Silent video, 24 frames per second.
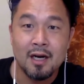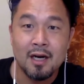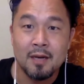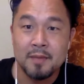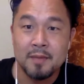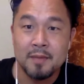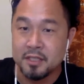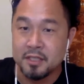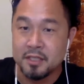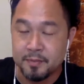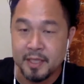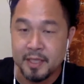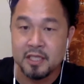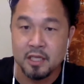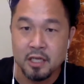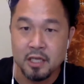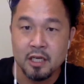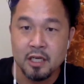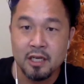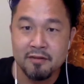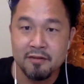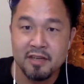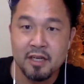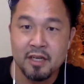especially
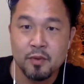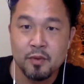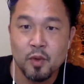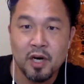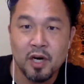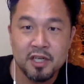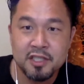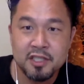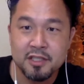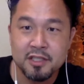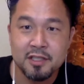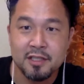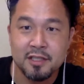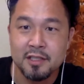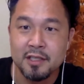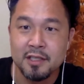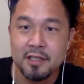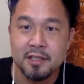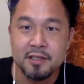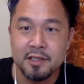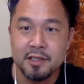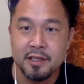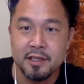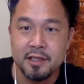living in Washington,
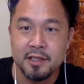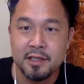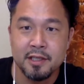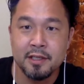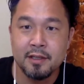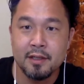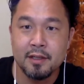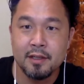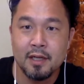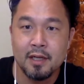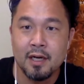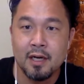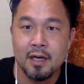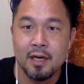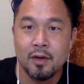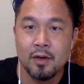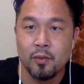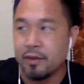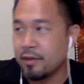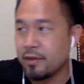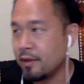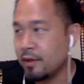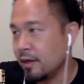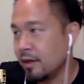D.C.,
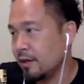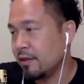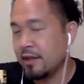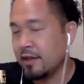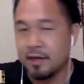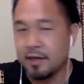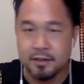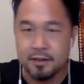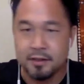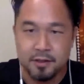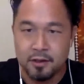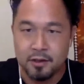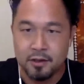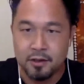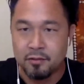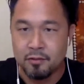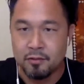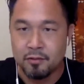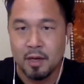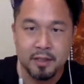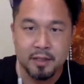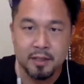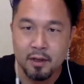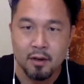with things
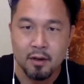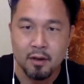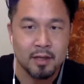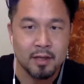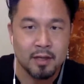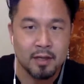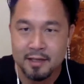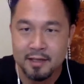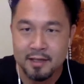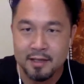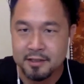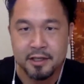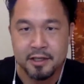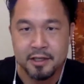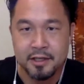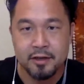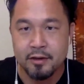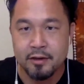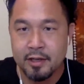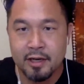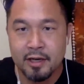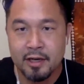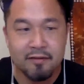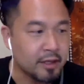erupting all last year
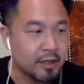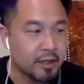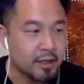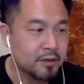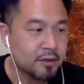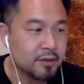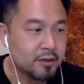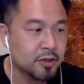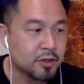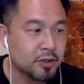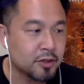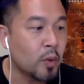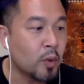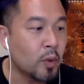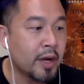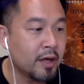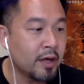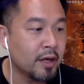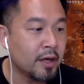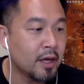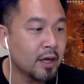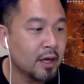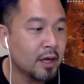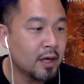and everything. There's no
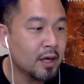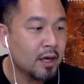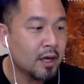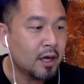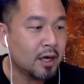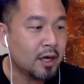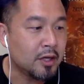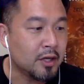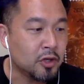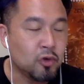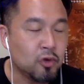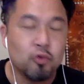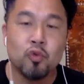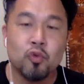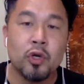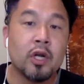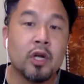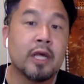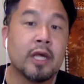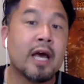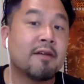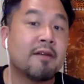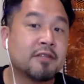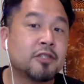way. You
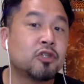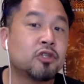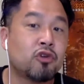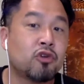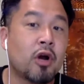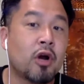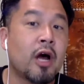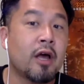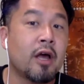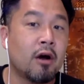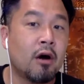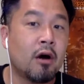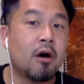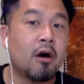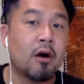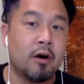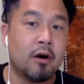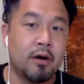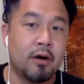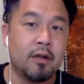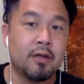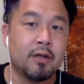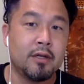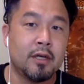really have to try
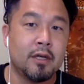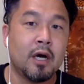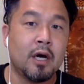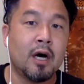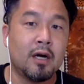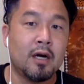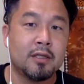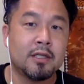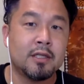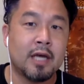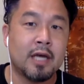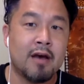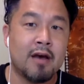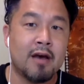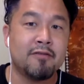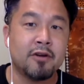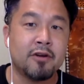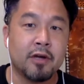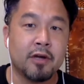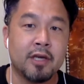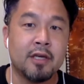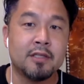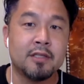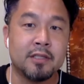hard not to have your
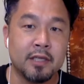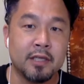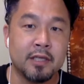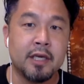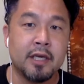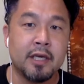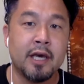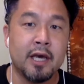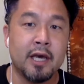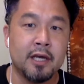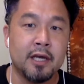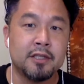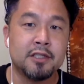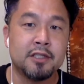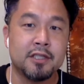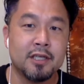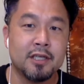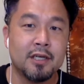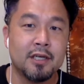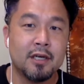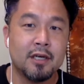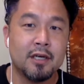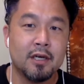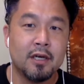kids engaged
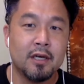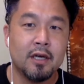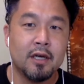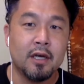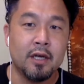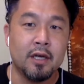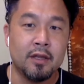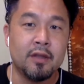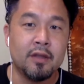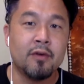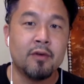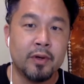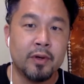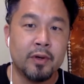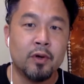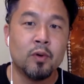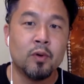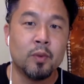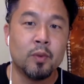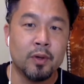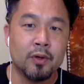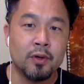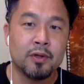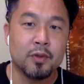in the real
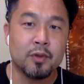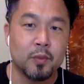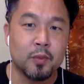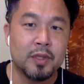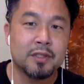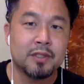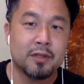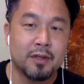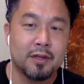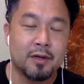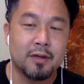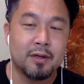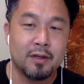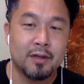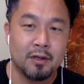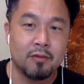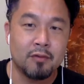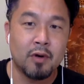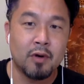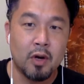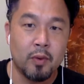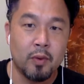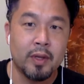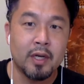world in which they're
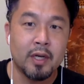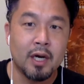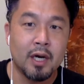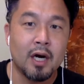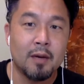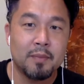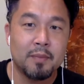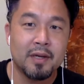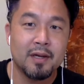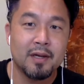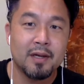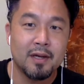growing up.